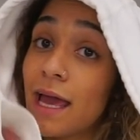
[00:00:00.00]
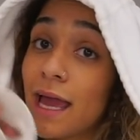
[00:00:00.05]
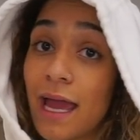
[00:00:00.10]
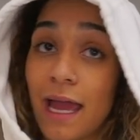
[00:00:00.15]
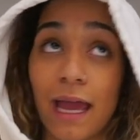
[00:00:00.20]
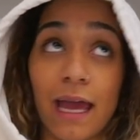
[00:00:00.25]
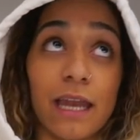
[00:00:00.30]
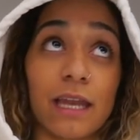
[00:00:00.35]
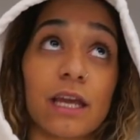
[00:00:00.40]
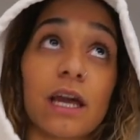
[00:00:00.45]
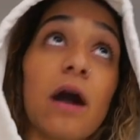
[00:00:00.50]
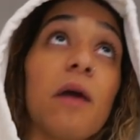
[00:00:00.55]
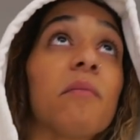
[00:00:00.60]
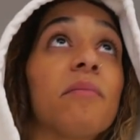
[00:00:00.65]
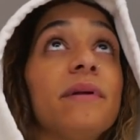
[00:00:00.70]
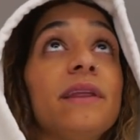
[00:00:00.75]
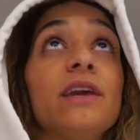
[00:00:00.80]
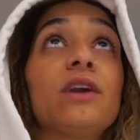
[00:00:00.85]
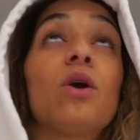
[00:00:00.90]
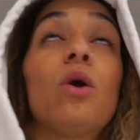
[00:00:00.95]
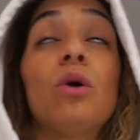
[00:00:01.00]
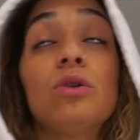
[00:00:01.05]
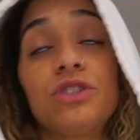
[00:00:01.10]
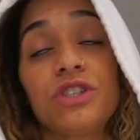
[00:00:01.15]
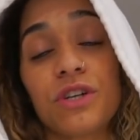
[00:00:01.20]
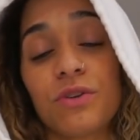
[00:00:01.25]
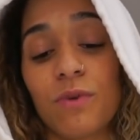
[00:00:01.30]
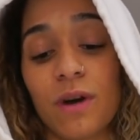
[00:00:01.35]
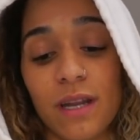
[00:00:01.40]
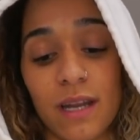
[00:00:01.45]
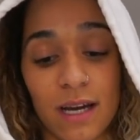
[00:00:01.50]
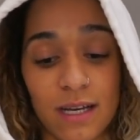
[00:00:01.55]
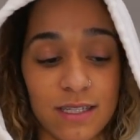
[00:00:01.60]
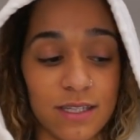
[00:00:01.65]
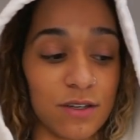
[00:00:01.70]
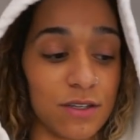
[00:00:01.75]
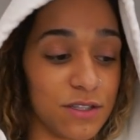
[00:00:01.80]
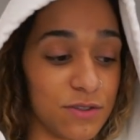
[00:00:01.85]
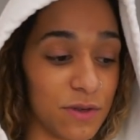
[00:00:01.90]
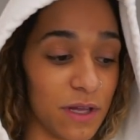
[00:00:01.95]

and company culture and whatnot, so it's